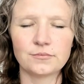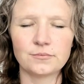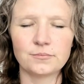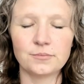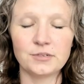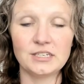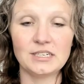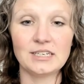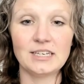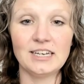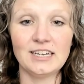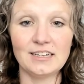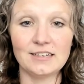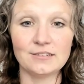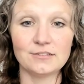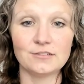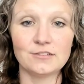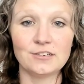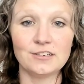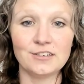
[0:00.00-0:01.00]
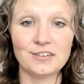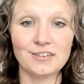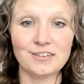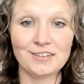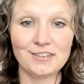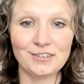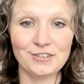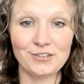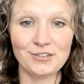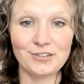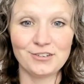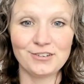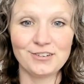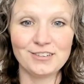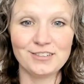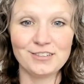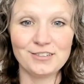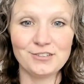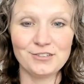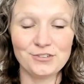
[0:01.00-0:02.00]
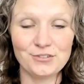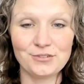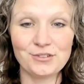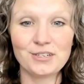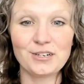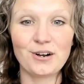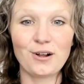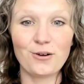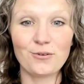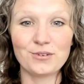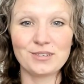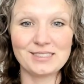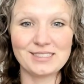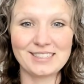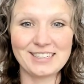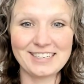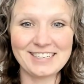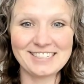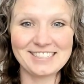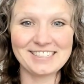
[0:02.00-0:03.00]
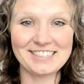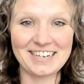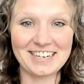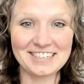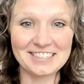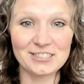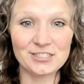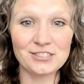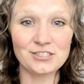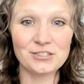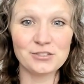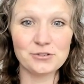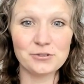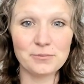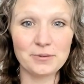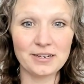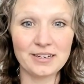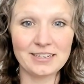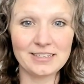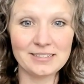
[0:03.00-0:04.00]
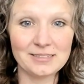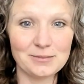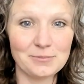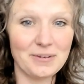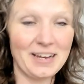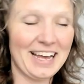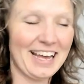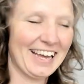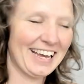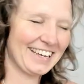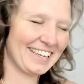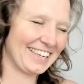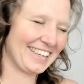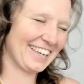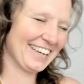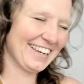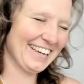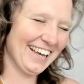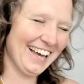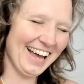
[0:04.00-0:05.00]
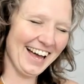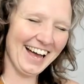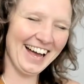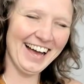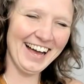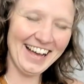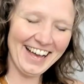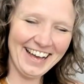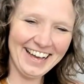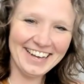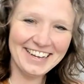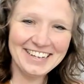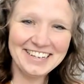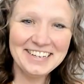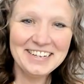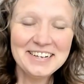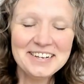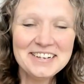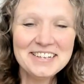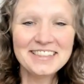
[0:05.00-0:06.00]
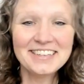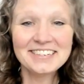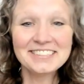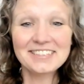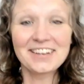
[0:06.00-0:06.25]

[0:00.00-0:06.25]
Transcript: But again, you can always get it checked. Just do it behind his back. There's